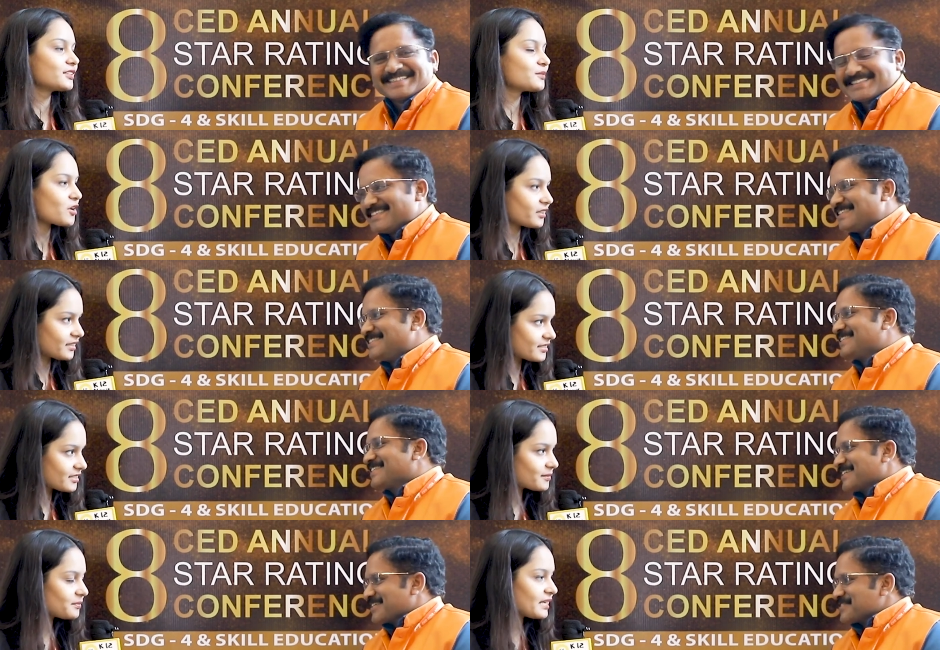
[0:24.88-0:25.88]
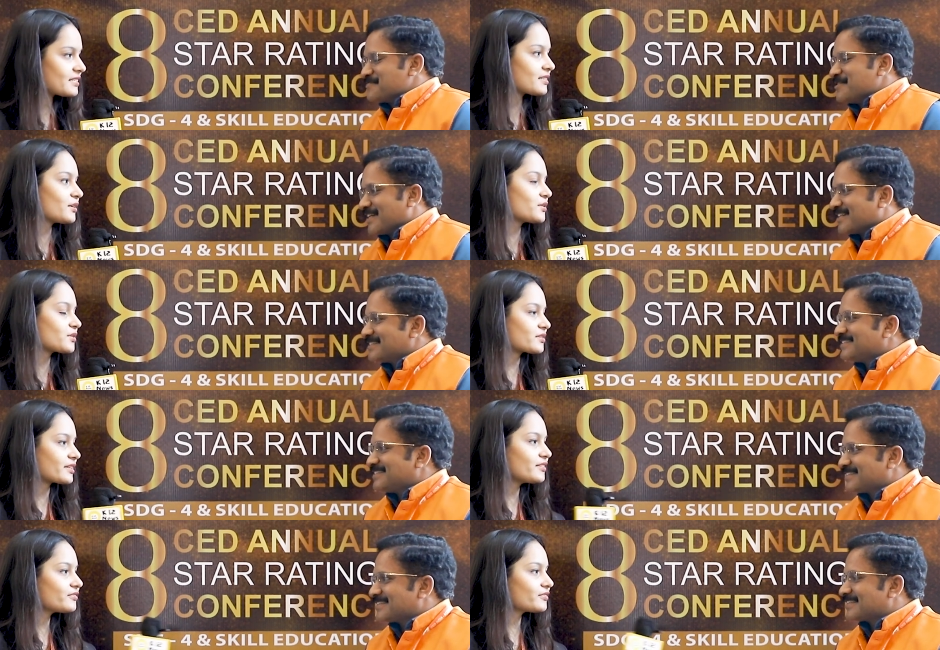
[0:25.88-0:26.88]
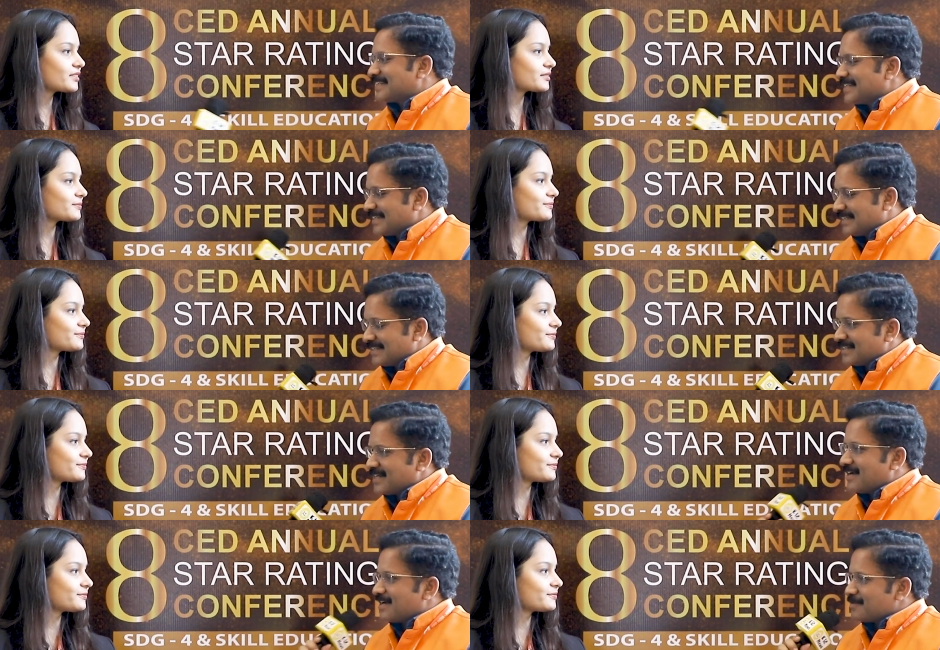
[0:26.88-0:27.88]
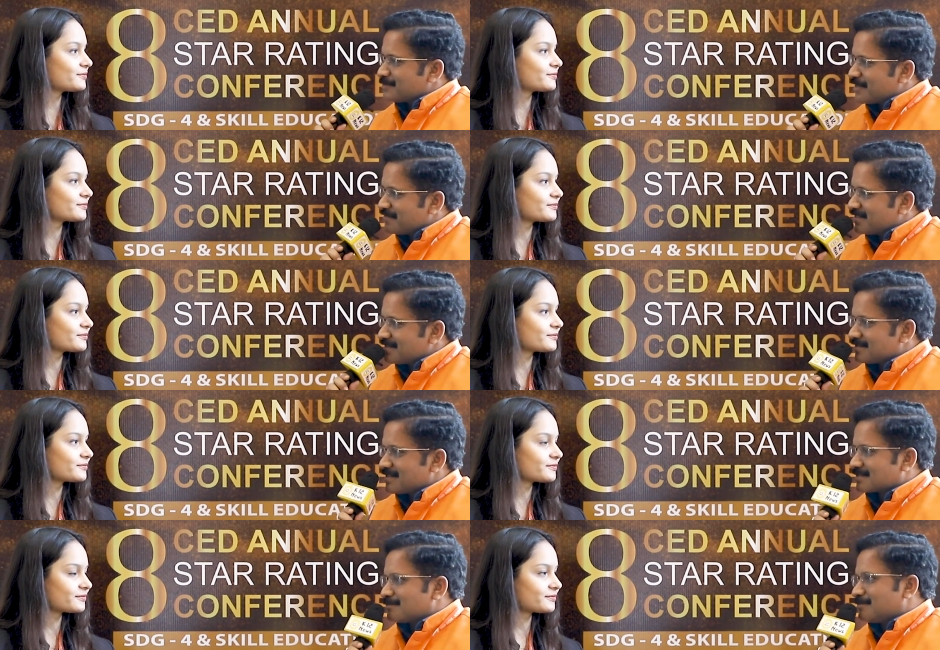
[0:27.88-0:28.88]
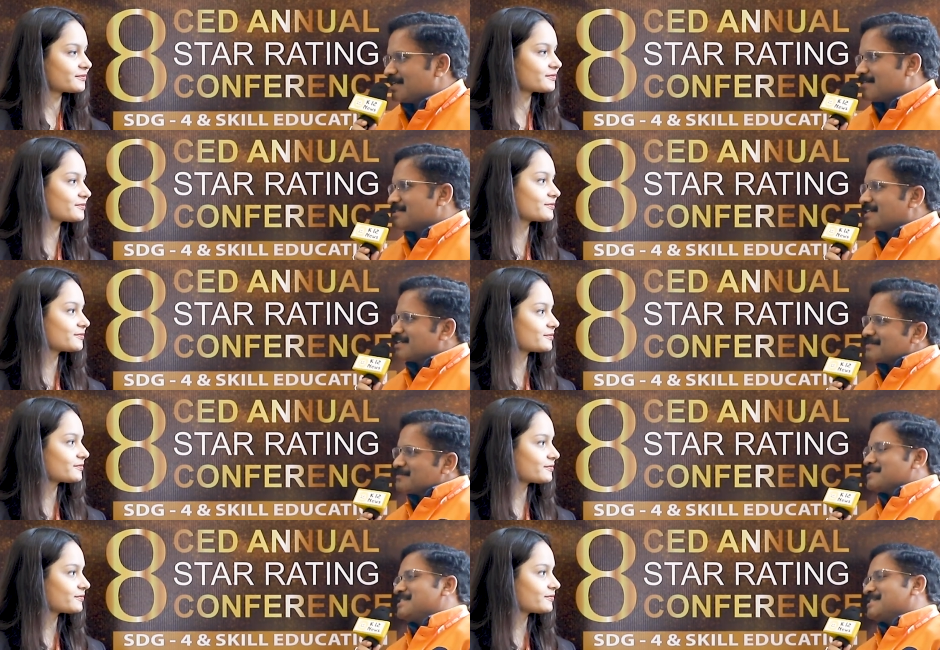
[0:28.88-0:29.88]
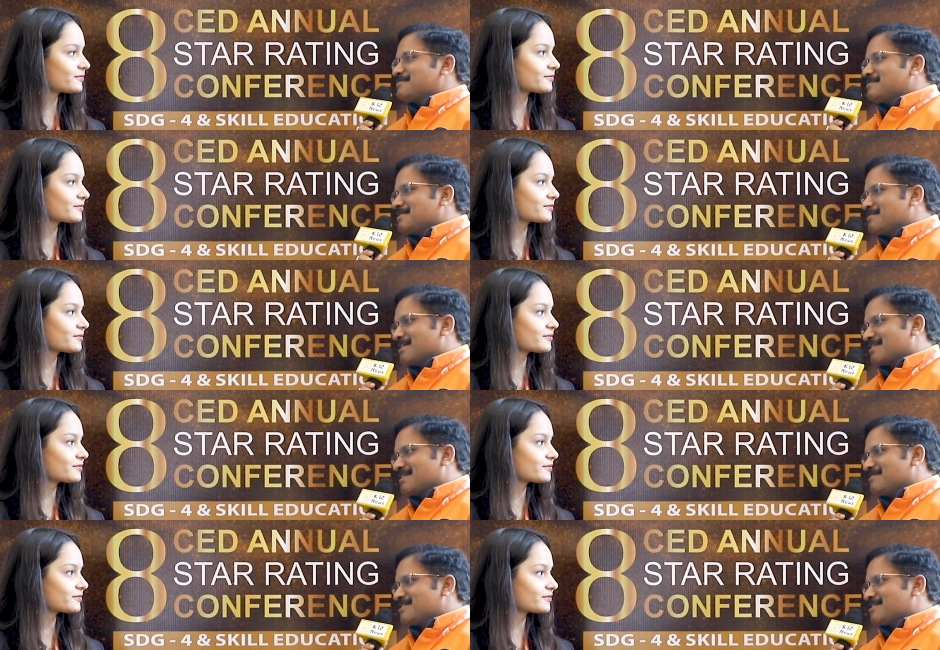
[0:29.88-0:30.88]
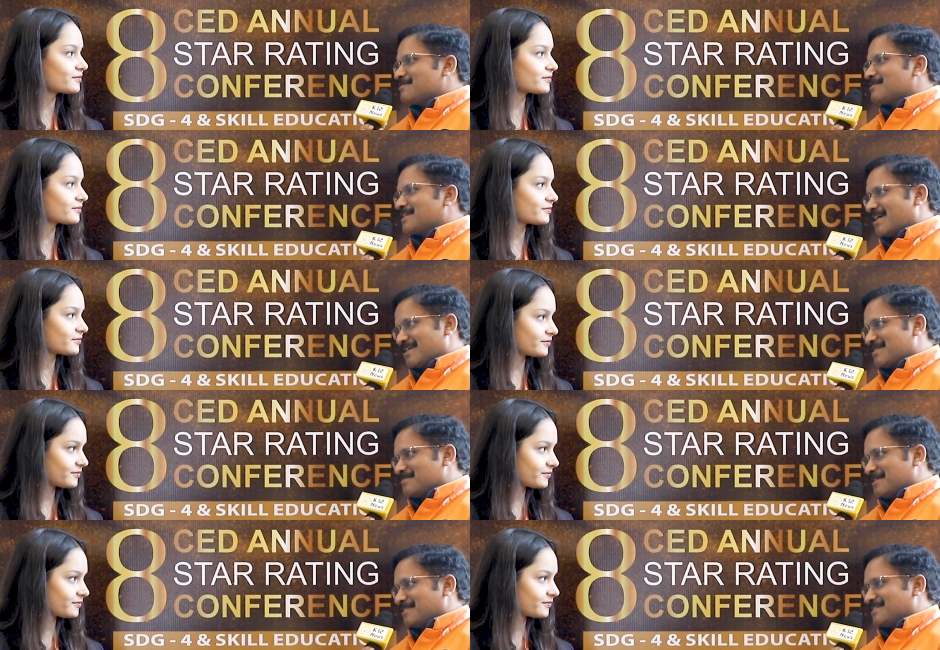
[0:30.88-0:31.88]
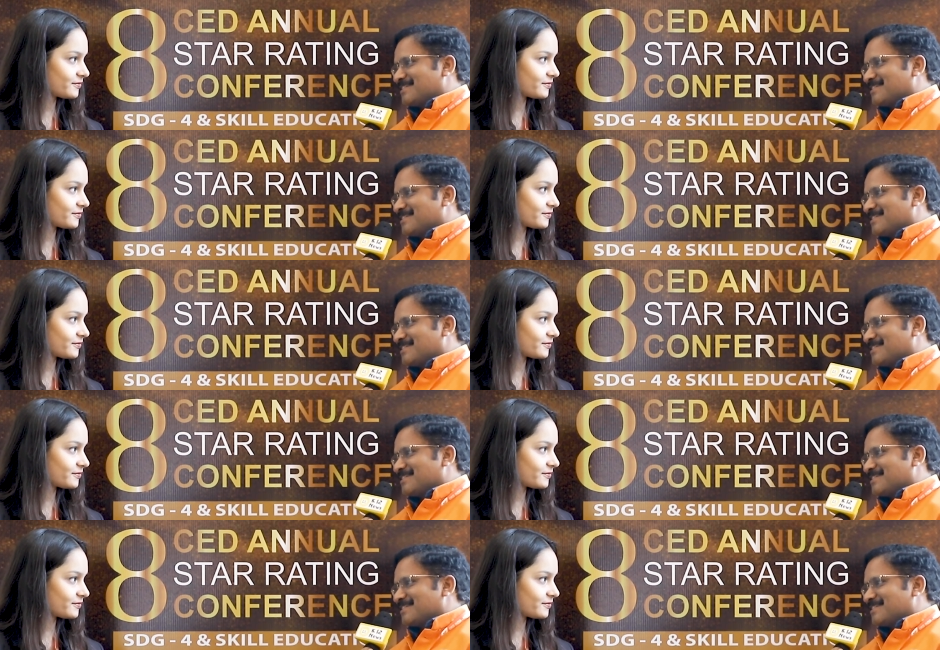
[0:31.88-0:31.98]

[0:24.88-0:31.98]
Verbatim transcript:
Speaker 1: Good morning sir, please introduce yourself.
Speaker 2: I'm Ravi Kiran, Dr. B. Ravi Kiran, Principal, Bharati Vijayabohan, Hyderabad.